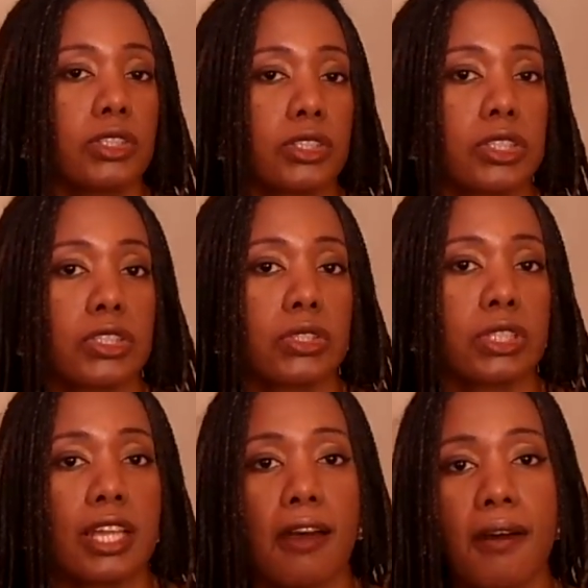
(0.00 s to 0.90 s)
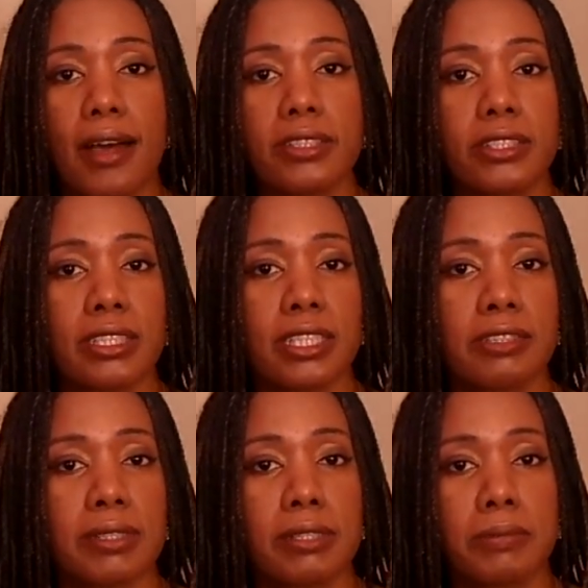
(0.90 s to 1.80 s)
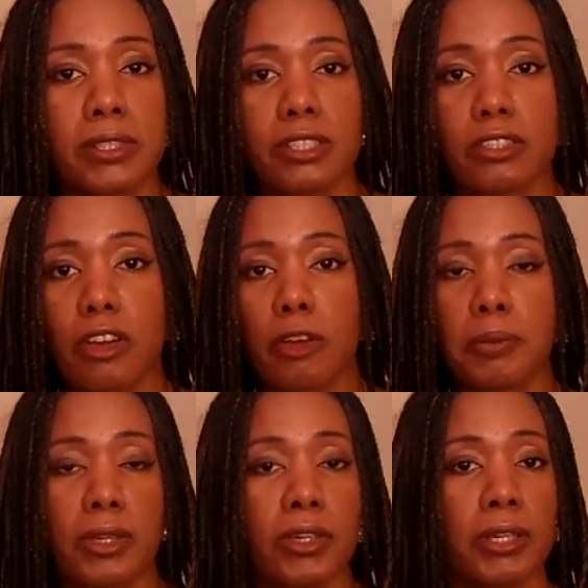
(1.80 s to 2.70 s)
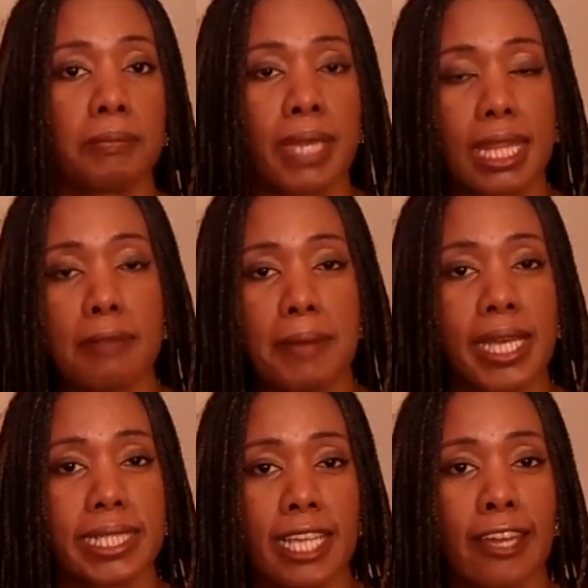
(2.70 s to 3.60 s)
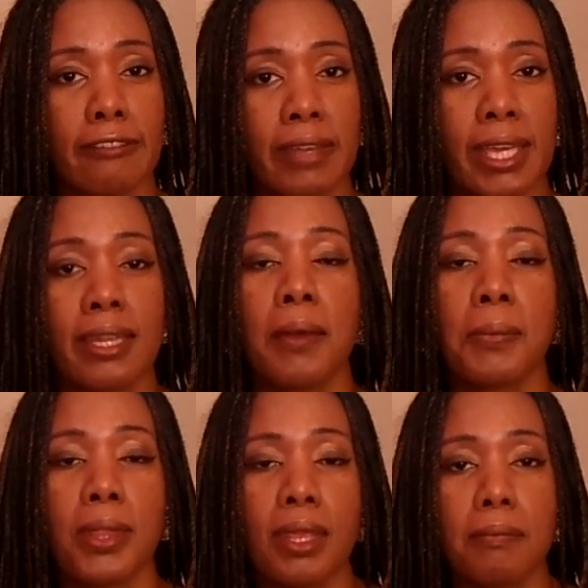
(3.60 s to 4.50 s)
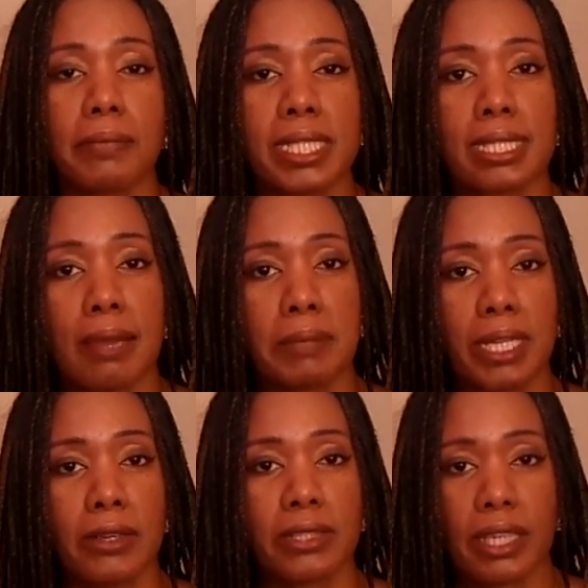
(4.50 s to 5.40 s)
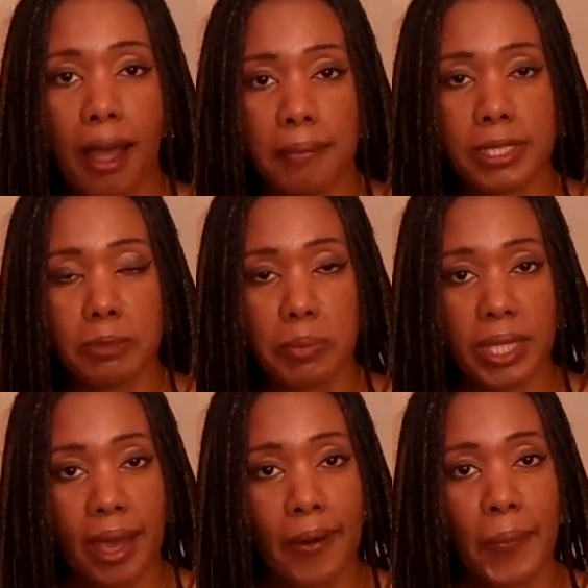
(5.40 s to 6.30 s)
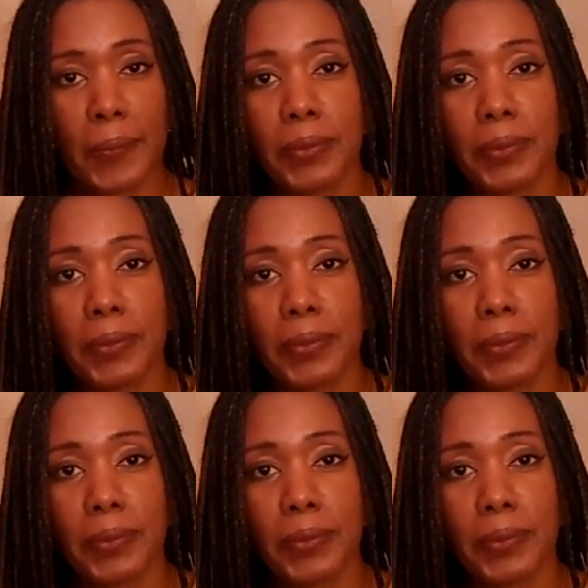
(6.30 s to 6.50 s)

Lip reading: to know how to deal with the Moon in Scorpio or make the best out of it? Please let me know in the comments below.